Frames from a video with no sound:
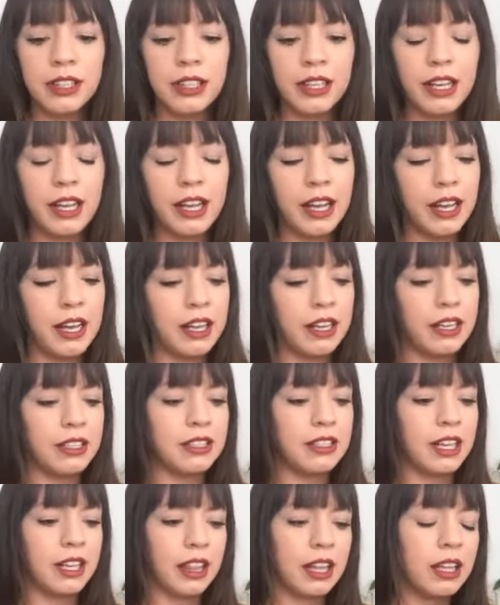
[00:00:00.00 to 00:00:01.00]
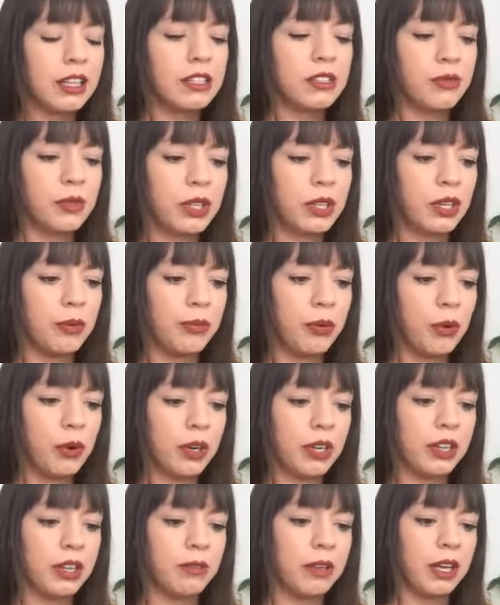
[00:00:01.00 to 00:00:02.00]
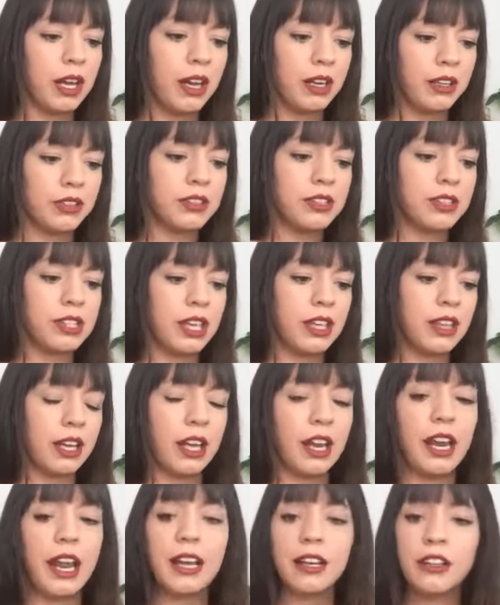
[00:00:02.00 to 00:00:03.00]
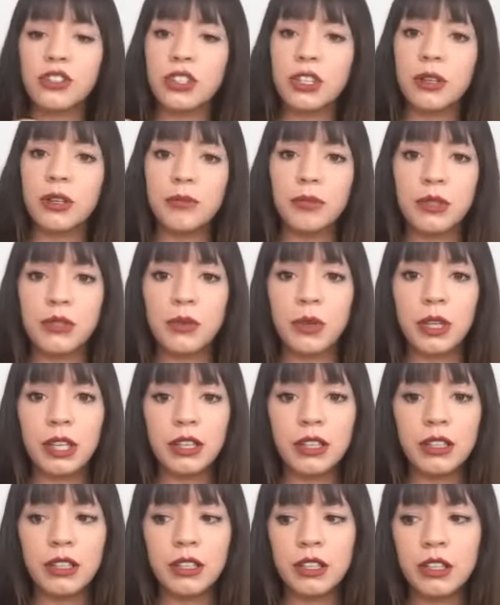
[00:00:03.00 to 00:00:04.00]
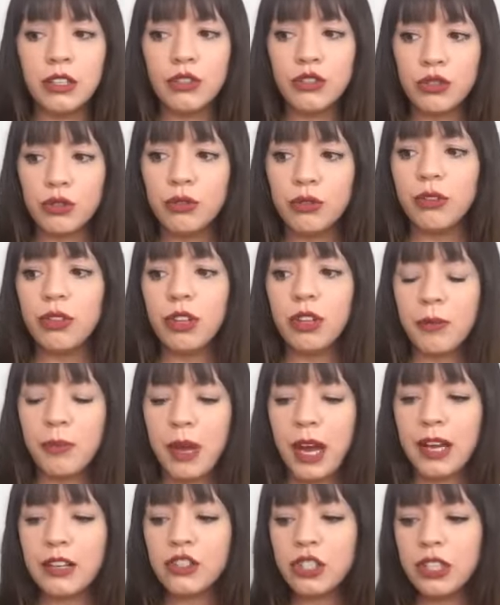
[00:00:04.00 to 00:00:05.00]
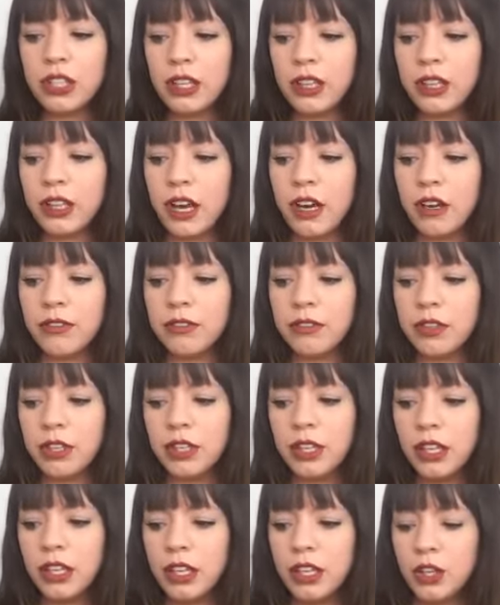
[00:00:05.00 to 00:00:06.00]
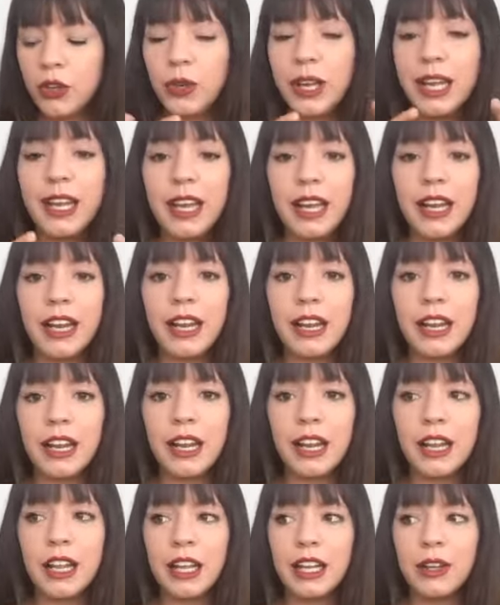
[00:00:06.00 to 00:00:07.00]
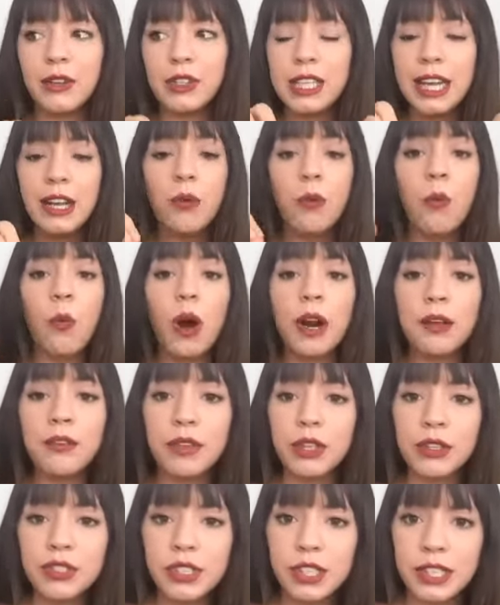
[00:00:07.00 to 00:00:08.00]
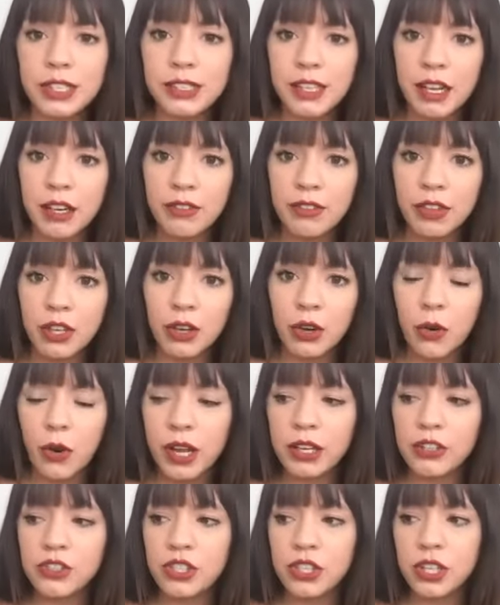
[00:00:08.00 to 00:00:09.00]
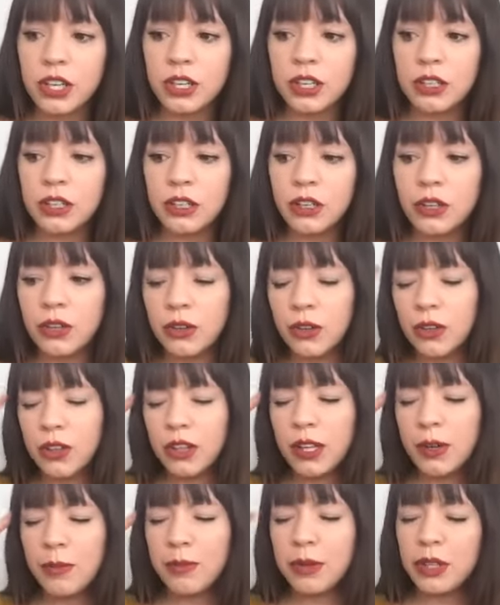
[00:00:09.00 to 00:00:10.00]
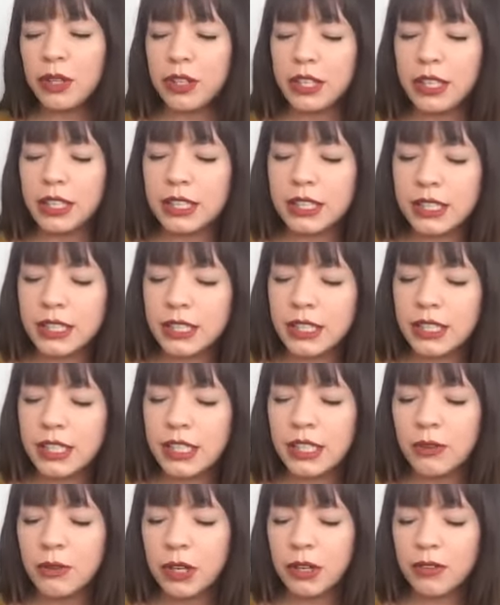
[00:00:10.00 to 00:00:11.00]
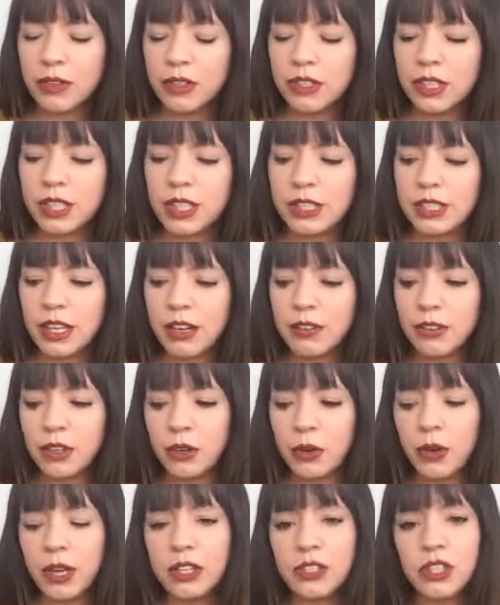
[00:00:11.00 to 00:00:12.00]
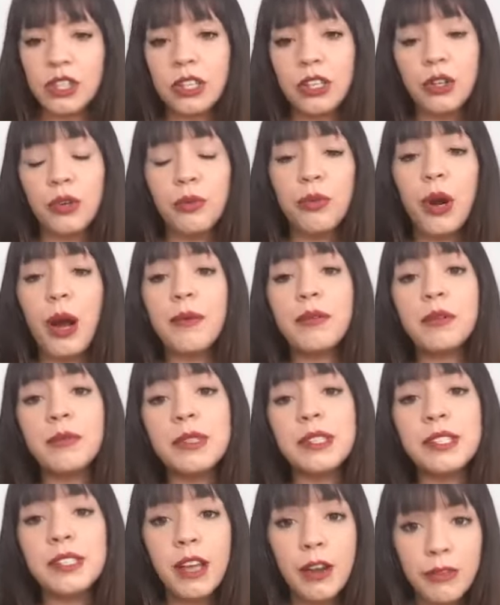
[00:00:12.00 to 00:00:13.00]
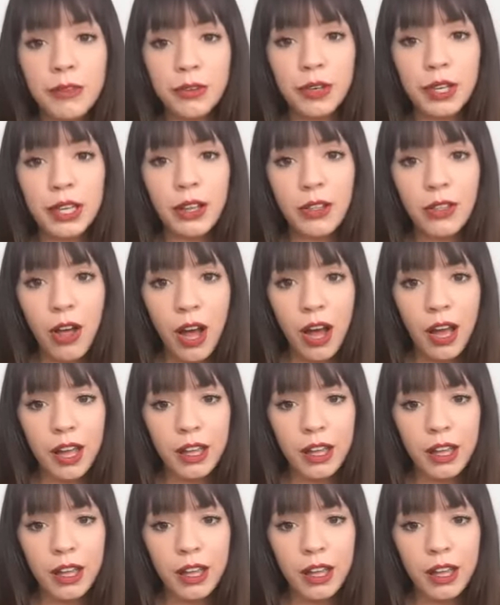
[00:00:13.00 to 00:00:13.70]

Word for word: And I think it's really important that we understand the connection between truth, compassion, and love. You can't take one of those things out of the equation, or the ability to see one of those things out of the equation, and you're probably suffering a lot.